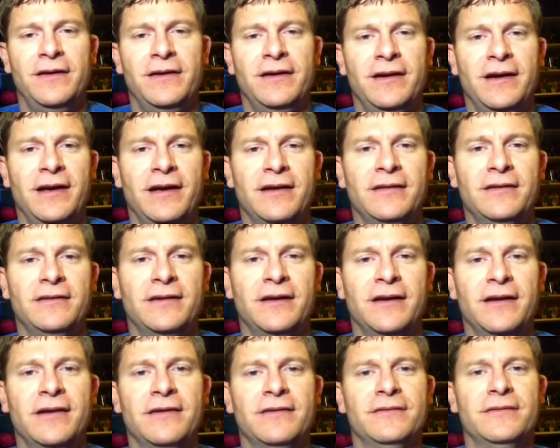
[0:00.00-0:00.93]
And,
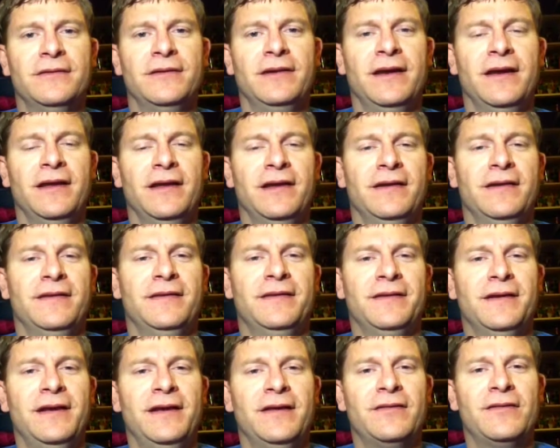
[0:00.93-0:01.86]
uh, and
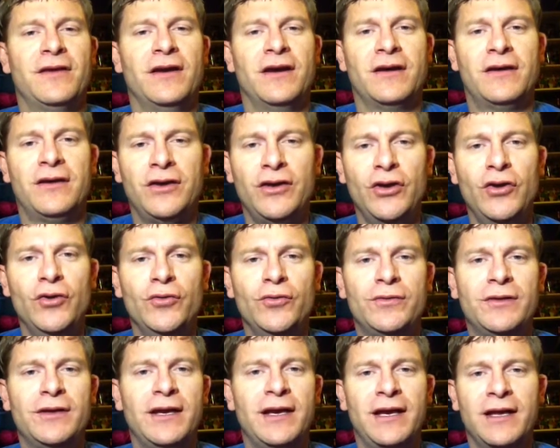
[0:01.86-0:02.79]
it's a
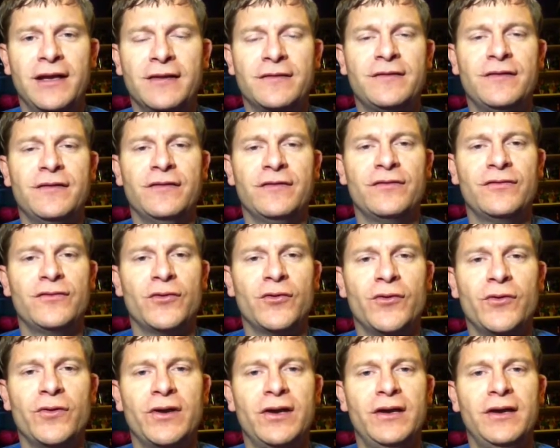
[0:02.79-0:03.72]
cute, innocent
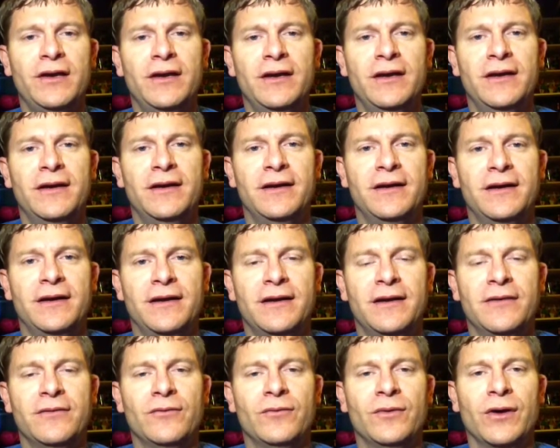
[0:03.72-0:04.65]
story
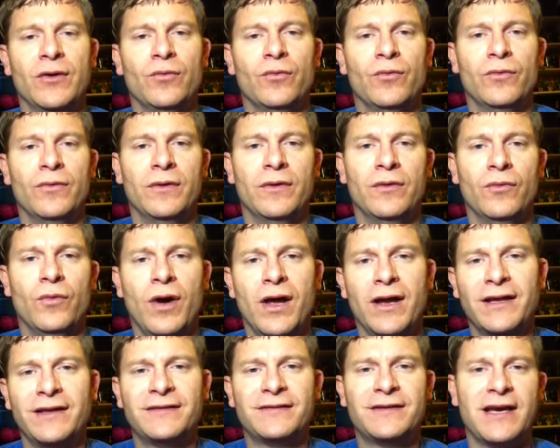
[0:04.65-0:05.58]
uh, where
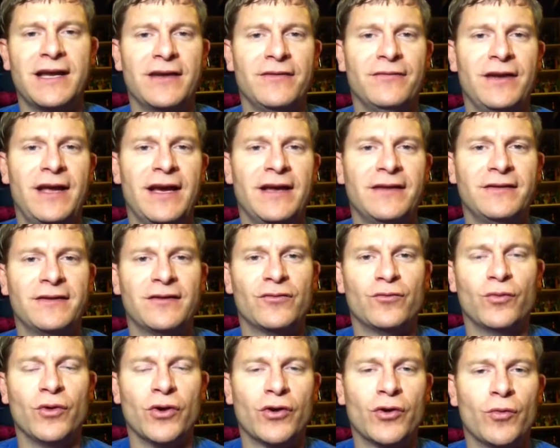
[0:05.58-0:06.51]
WALL-E's kind of like
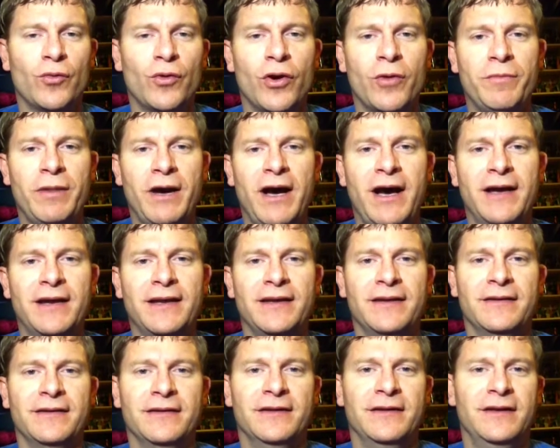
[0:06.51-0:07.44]
this worker robot
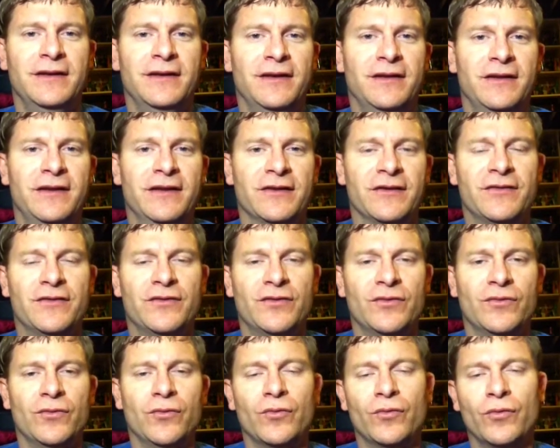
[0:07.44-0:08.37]
and this
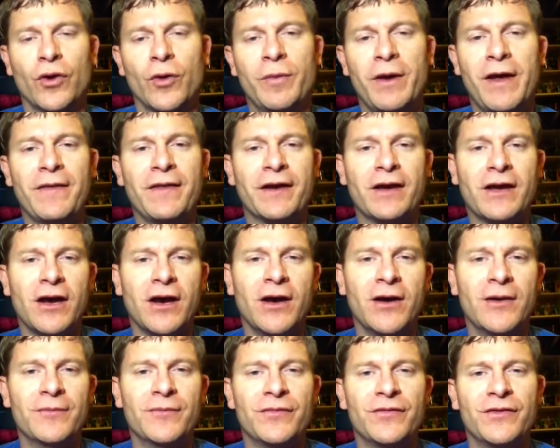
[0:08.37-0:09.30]
robot that
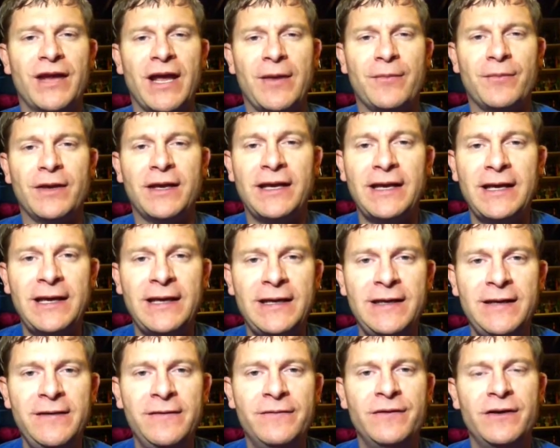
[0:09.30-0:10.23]
comes named
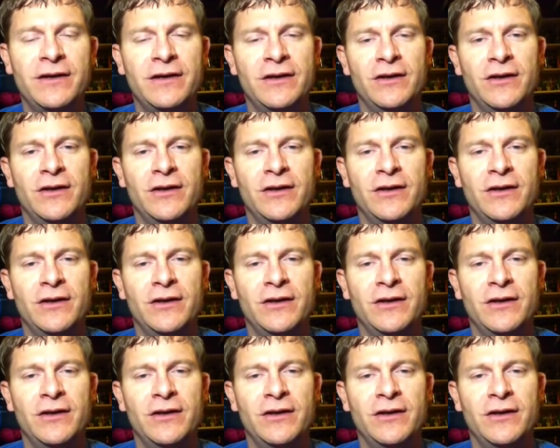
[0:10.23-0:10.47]
Eve